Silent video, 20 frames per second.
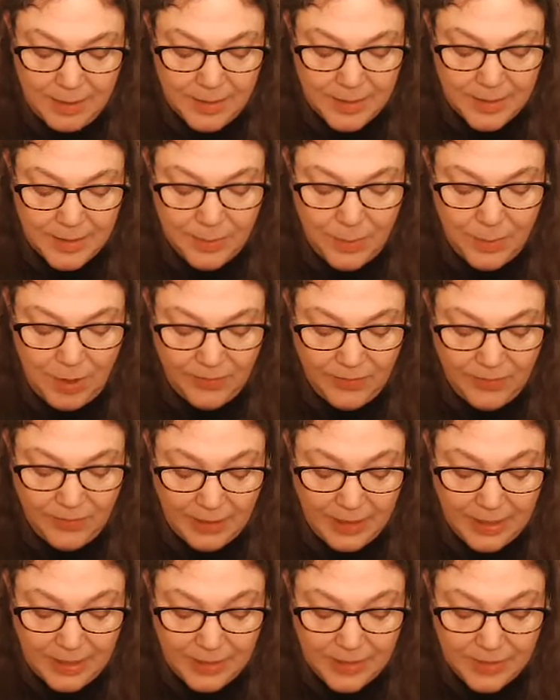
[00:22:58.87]
in a small
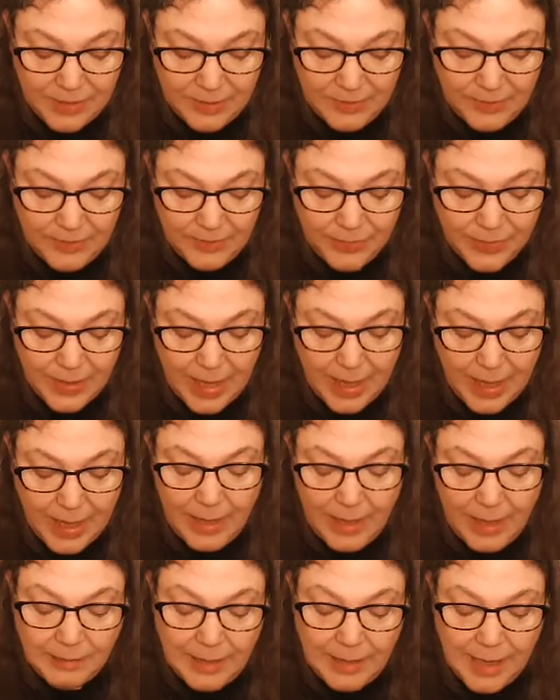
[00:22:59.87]
village.
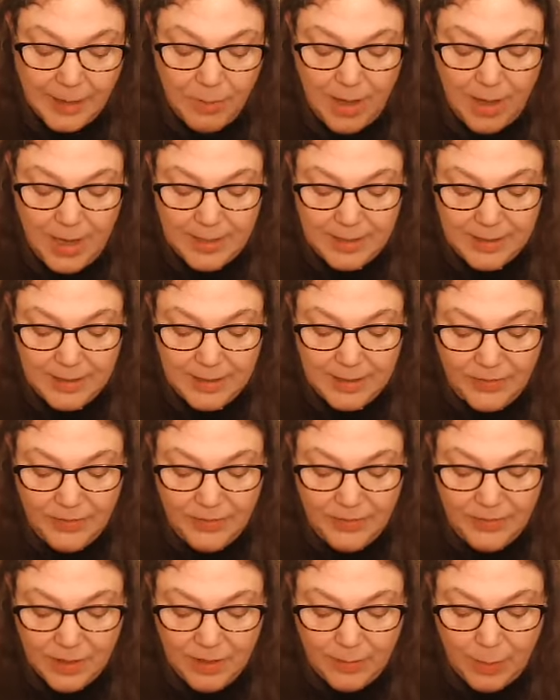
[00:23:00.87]
Likewise, the
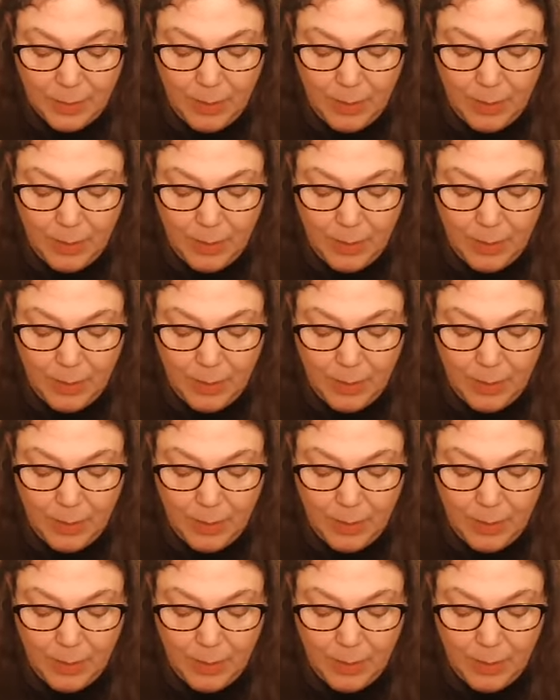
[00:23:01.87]
vision of the